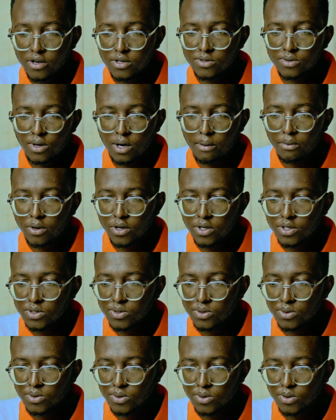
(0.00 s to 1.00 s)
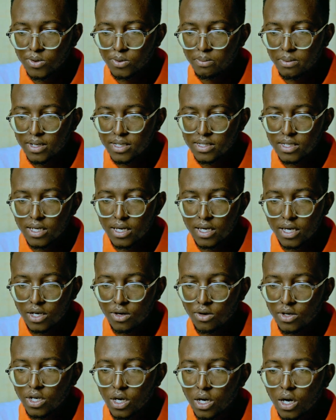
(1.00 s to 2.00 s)
So I'm going to place it
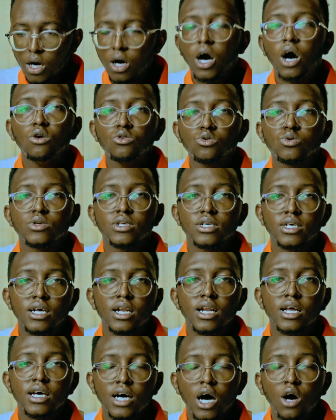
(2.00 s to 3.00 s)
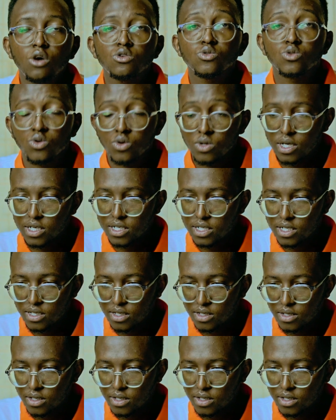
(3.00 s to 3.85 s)
like, okay, how to realize, how to know that